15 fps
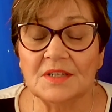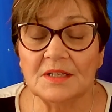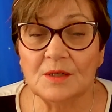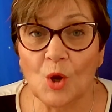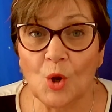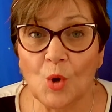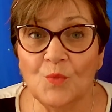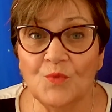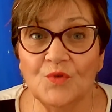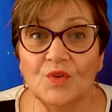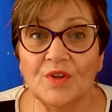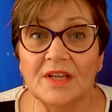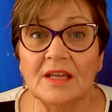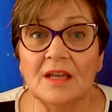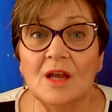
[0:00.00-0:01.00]
and
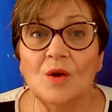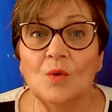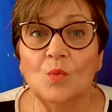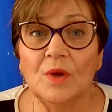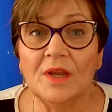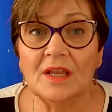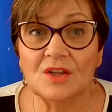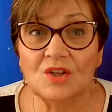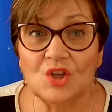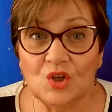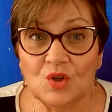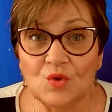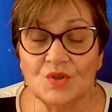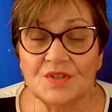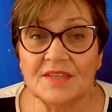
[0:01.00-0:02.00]
hopefully we can
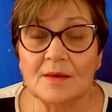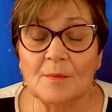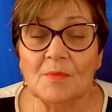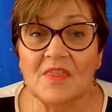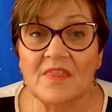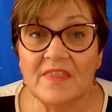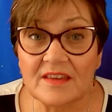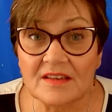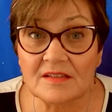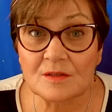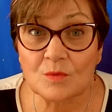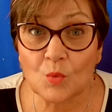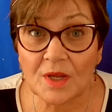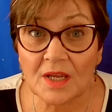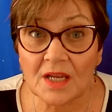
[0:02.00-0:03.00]
use them this
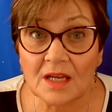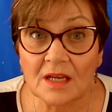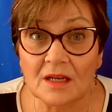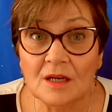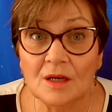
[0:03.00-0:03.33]
week